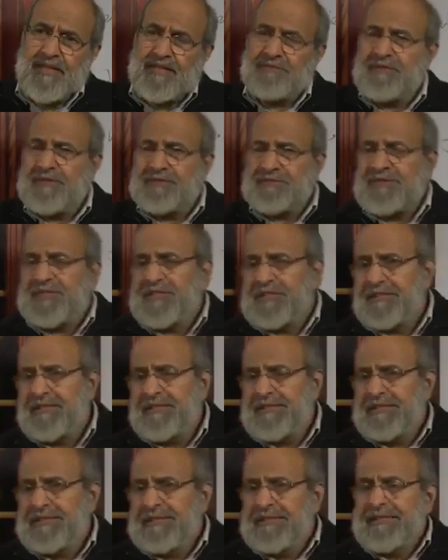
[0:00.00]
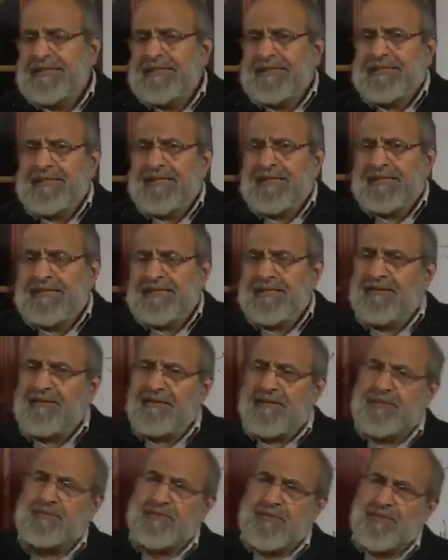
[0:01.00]
and we have seen that there
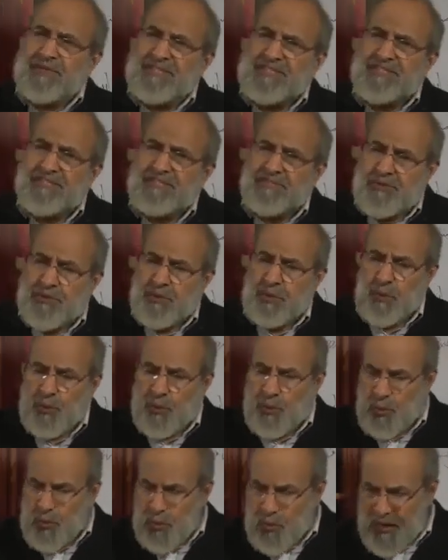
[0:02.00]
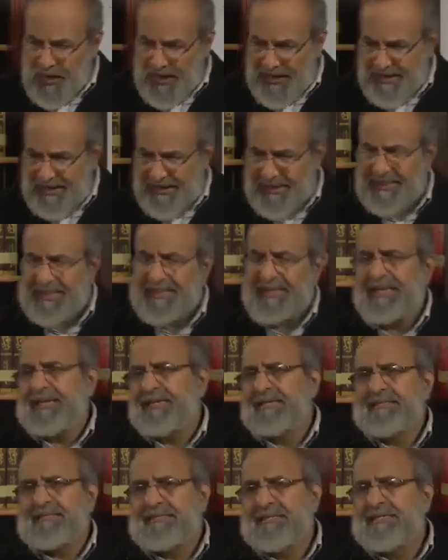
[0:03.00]
are a number of reasons why
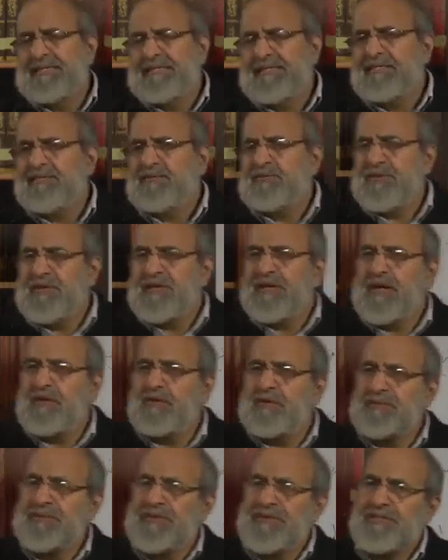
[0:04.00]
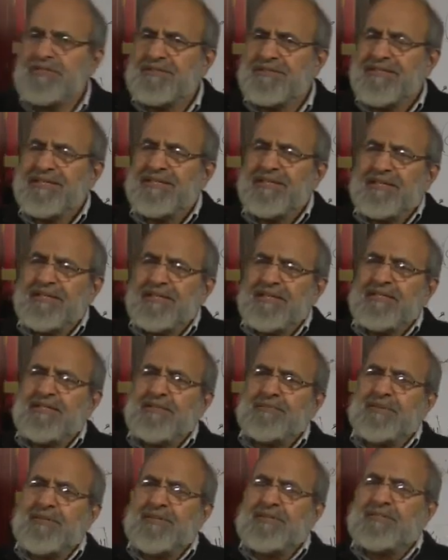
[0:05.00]
in a sentence when a noun appears,
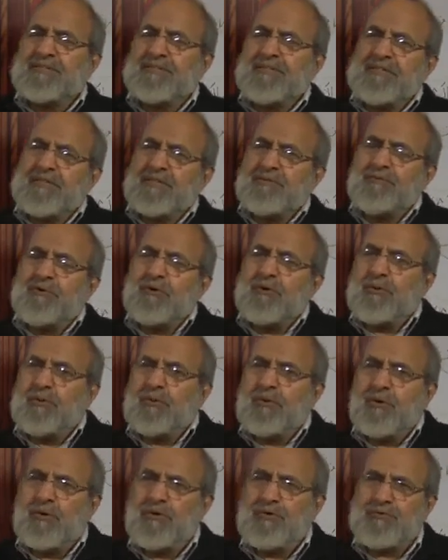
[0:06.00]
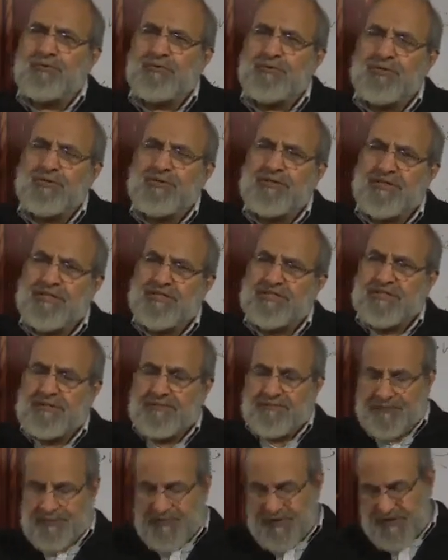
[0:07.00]
it appears in the form of
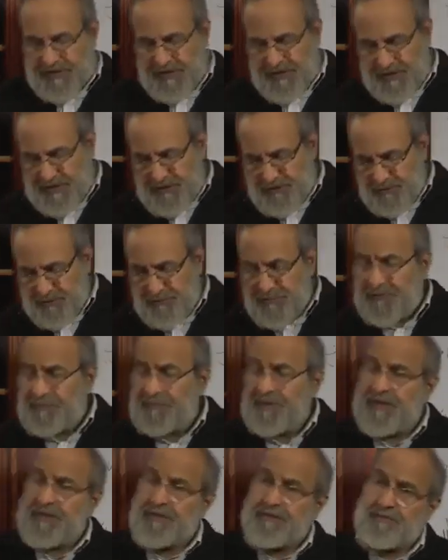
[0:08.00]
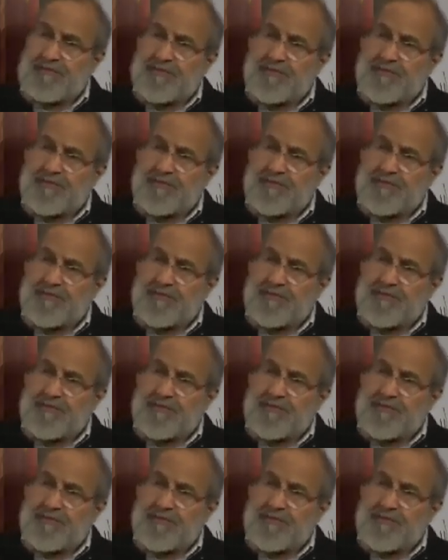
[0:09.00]
nasab. So we have done